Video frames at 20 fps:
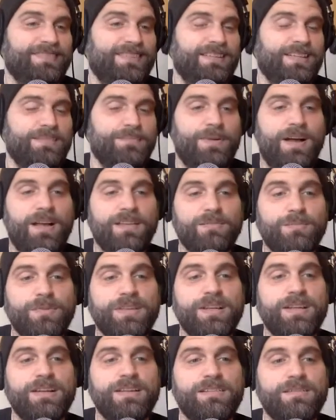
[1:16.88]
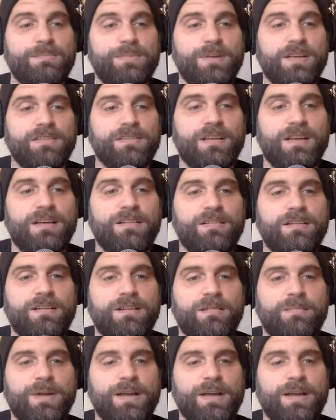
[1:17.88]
It's possible that it is a puzzle. I don't know.